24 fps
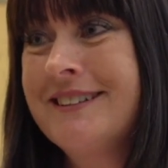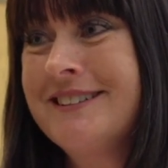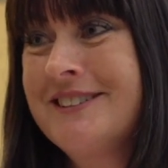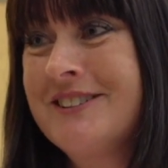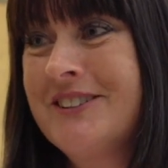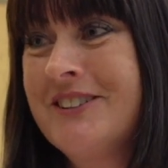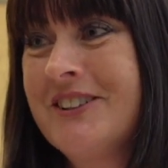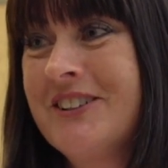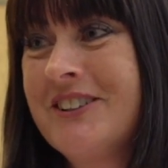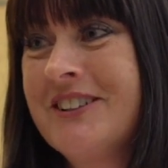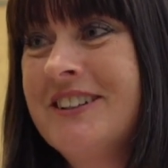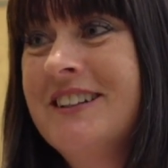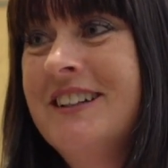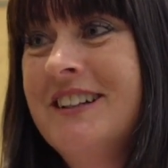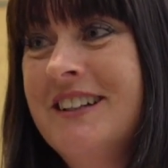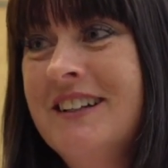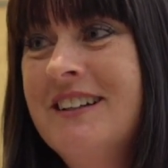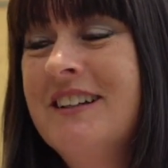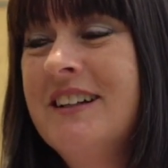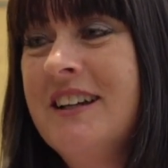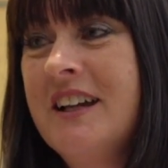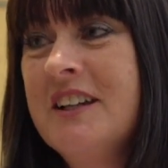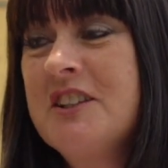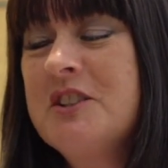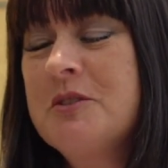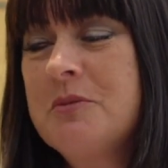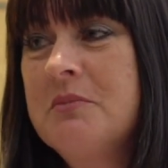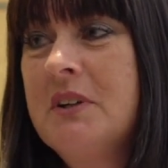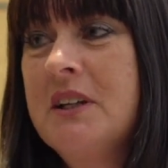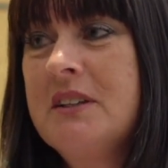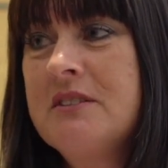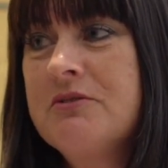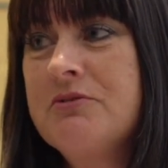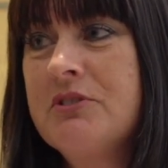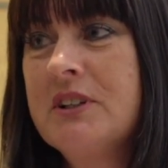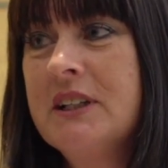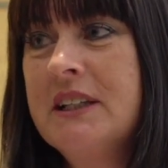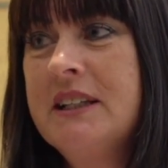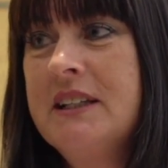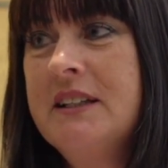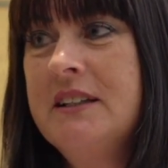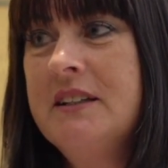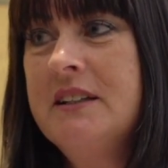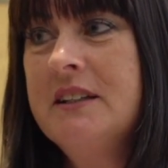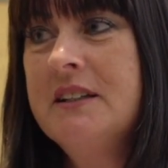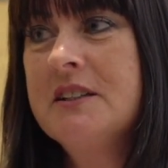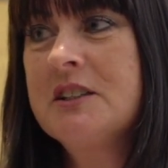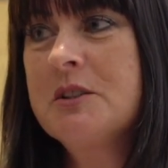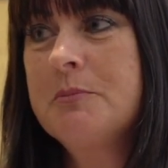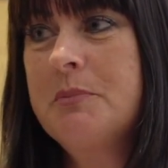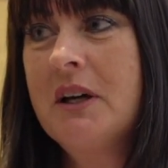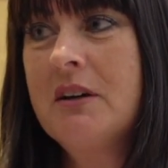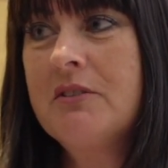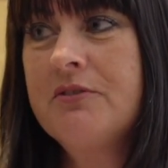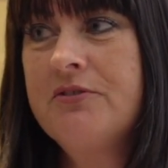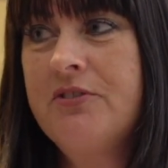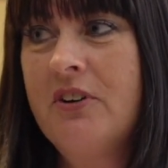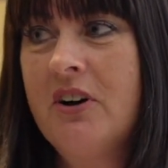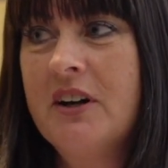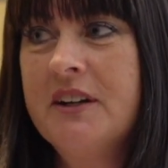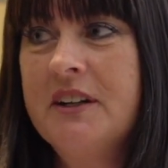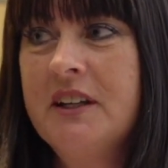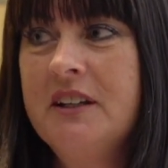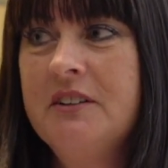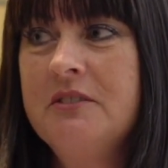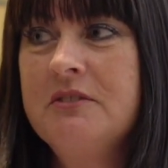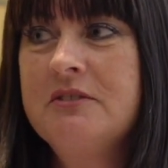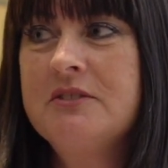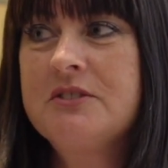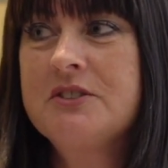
So it really is about finding